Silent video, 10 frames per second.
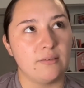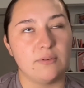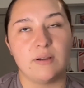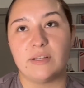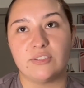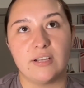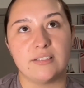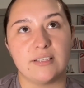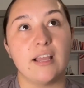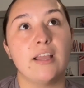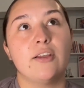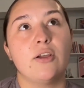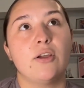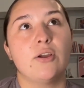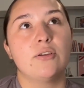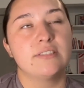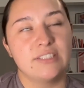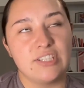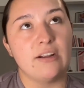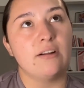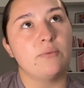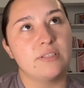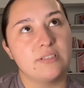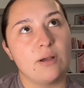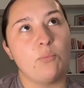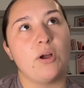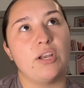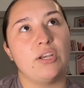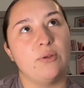am I trying to say? Share it with someone